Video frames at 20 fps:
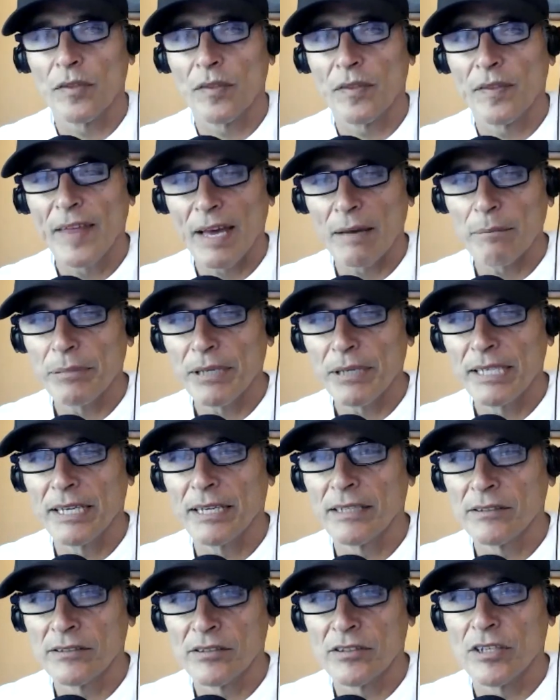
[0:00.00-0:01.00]
that
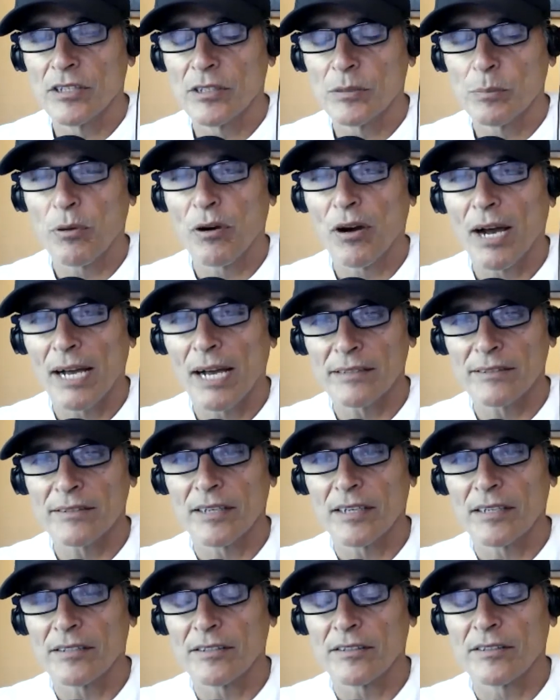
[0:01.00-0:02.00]
begins this
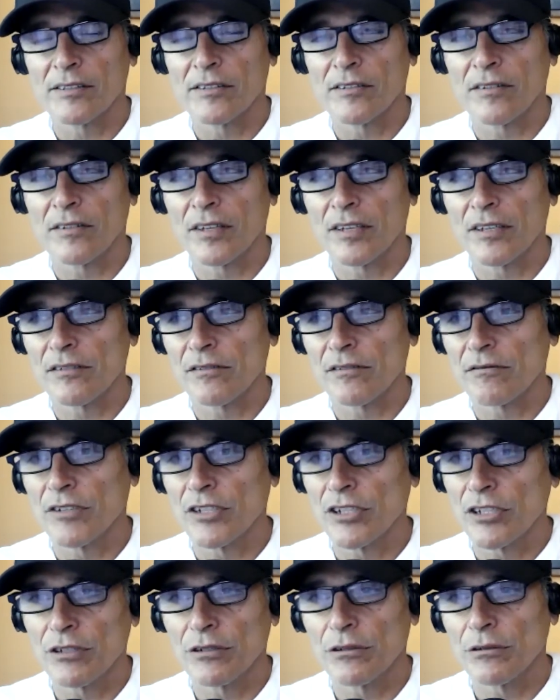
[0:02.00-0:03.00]
process that
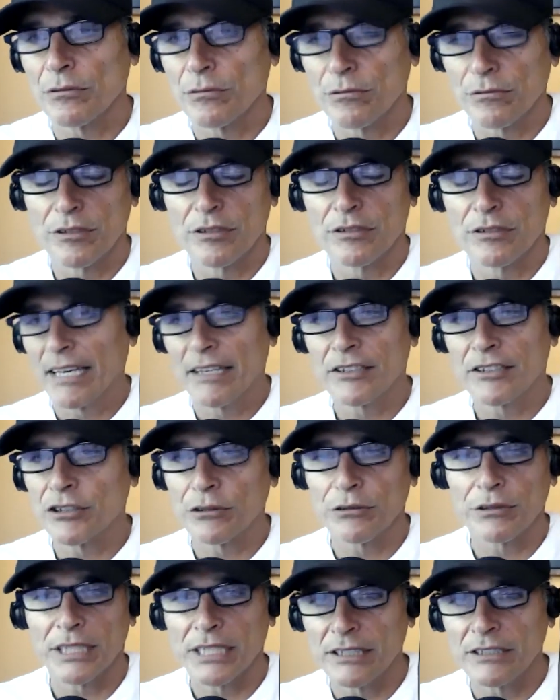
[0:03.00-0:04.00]
you
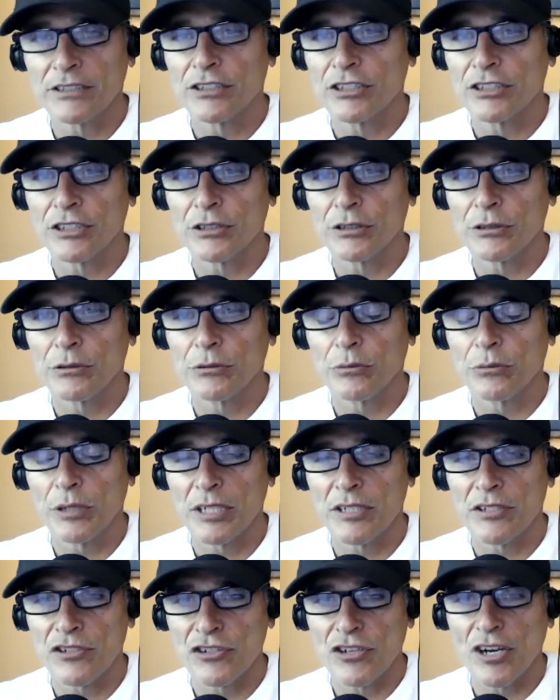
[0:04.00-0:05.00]
enter into
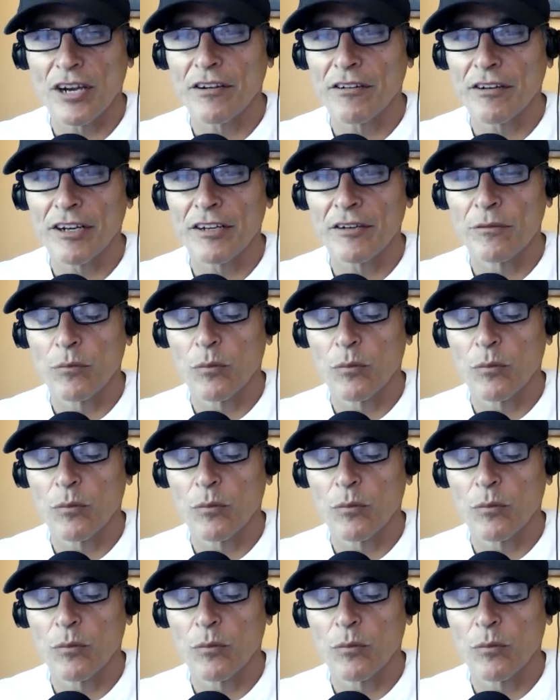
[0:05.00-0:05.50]
with Jared,